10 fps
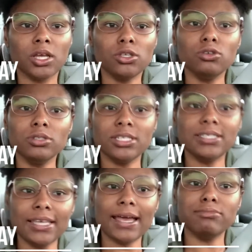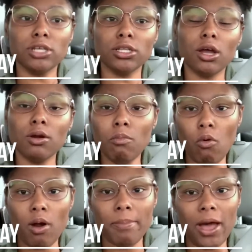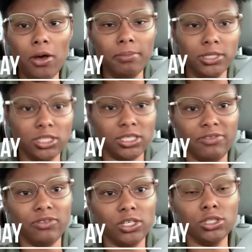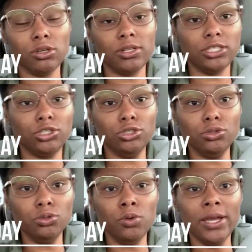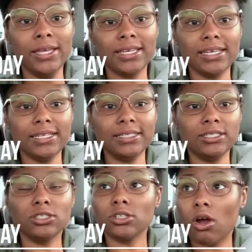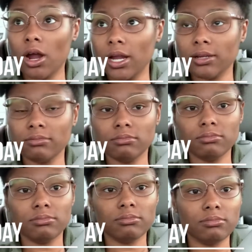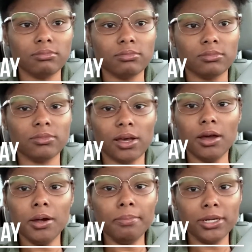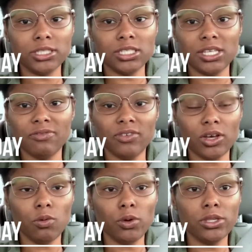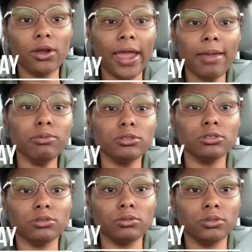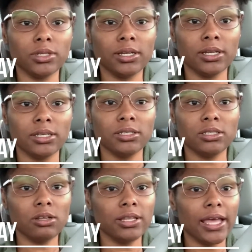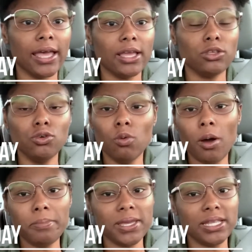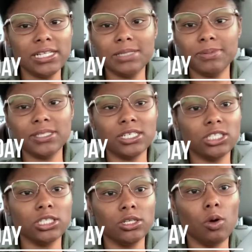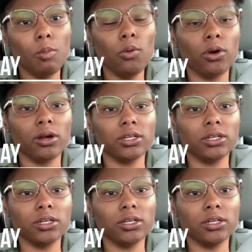Use this time to learn more about emergency funds so that you can start an emergency fund when you're able to, so that you won't be in this position no more.